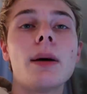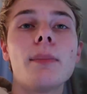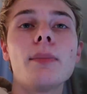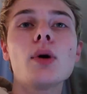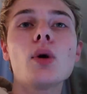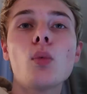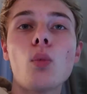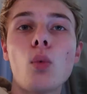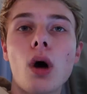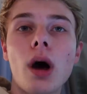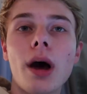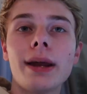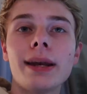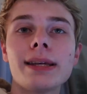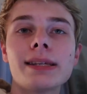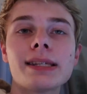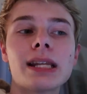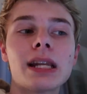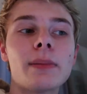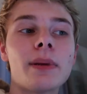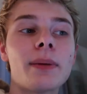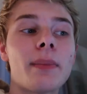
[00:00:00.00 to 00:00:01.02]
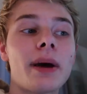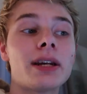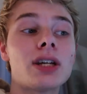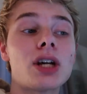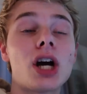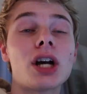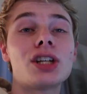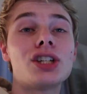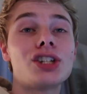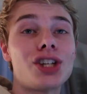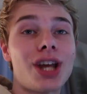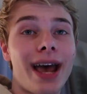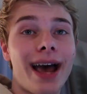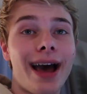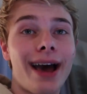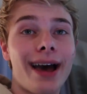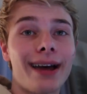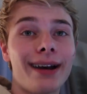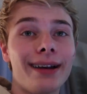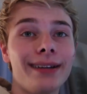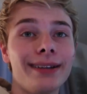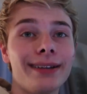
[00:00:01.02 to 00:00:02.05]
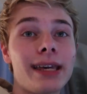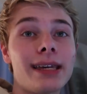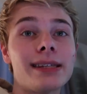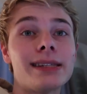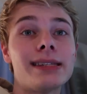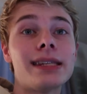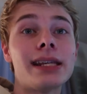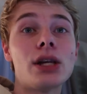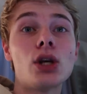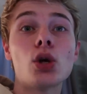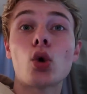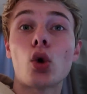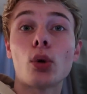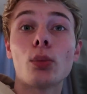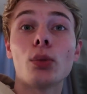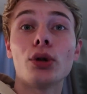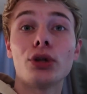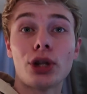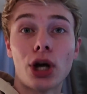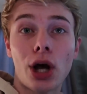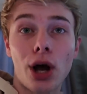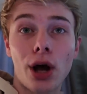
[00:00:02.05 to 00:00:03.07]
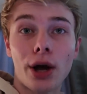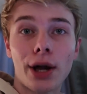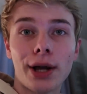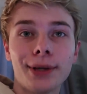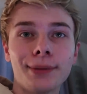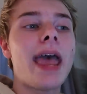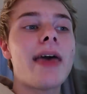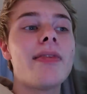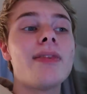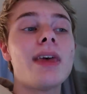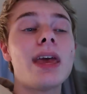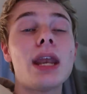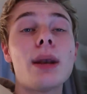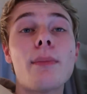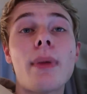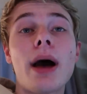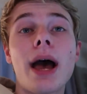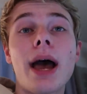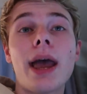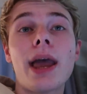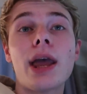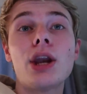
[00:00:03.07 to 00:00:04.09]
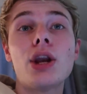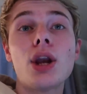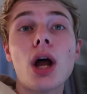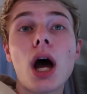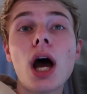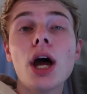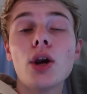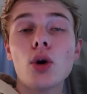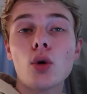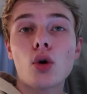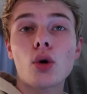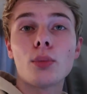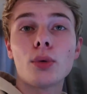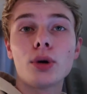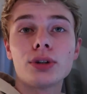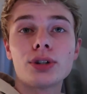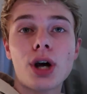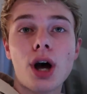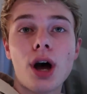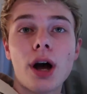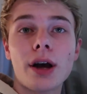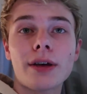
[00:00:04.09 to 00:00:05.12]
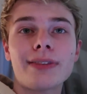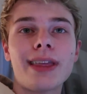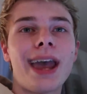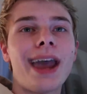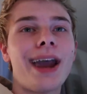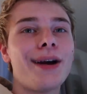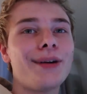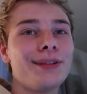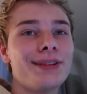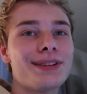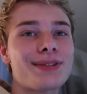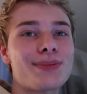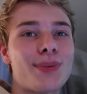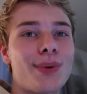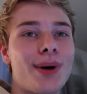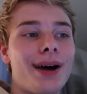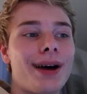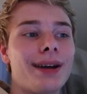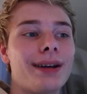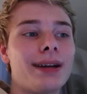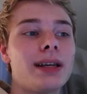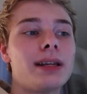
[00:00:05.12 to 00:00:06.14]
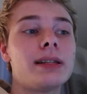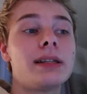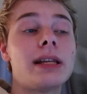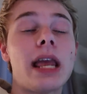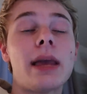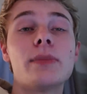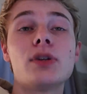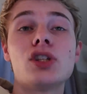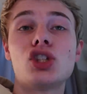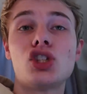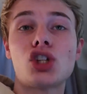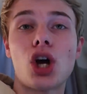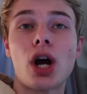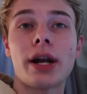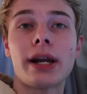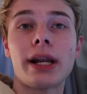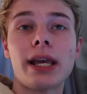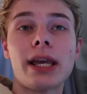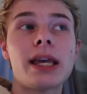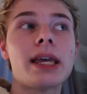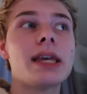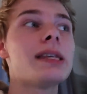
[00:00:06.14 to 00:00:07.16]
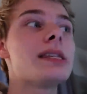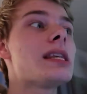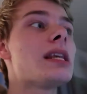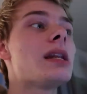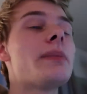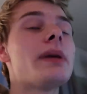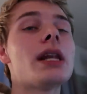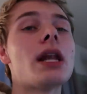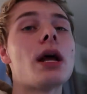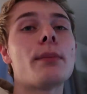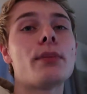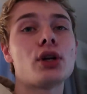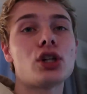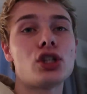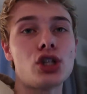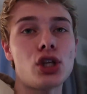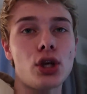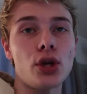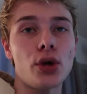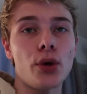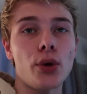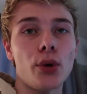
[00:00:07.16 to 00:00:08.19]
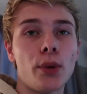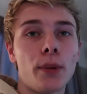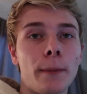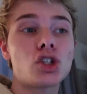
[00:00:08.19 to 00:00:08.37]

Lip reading: Number one is gonna be my dog, Chad. He's the normal dog. And then my not normal dog, the hairless one, name is Johnny. He's gonna be number two.